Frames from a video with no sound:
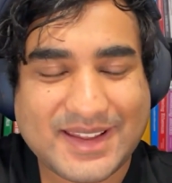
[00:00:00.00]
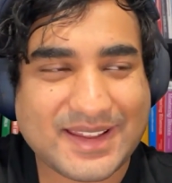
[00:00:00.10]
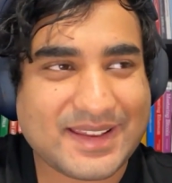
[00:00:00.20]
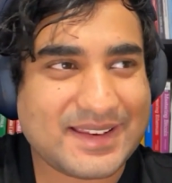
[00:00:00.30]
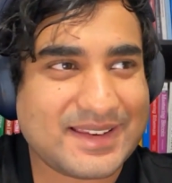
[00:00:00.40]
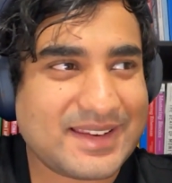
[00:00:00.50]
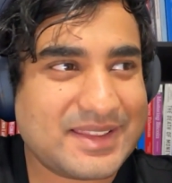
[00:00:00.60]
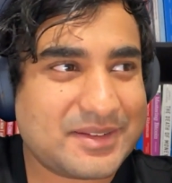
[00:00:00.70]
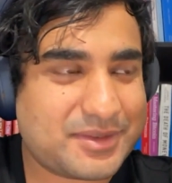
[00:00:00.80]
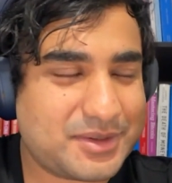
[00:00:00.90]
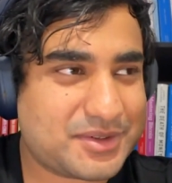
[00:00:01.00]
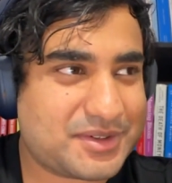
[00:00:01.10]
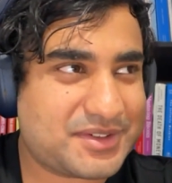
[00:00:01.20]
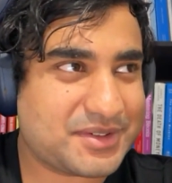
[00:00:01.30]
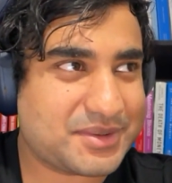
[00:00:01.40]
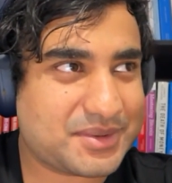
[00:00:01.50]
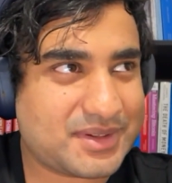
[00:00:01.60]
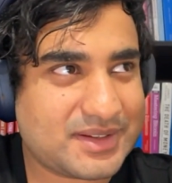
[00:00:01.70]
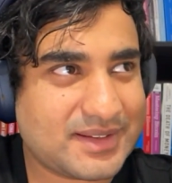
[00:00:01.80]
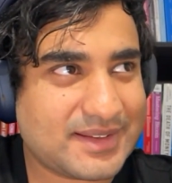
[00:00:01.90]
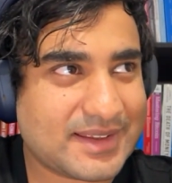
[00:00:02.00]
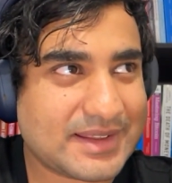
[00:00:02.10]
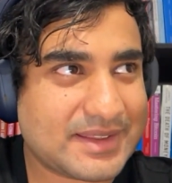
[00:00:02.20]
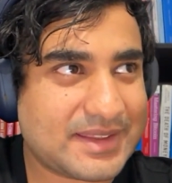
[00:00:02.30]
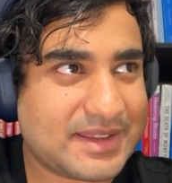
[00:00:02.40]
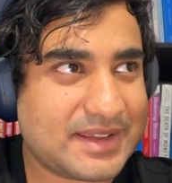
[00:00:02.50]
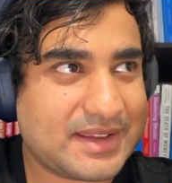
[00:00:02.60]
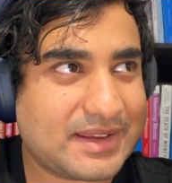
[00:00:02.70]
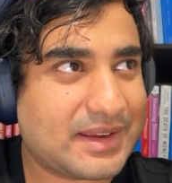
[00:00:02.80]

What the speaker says: in the future. So the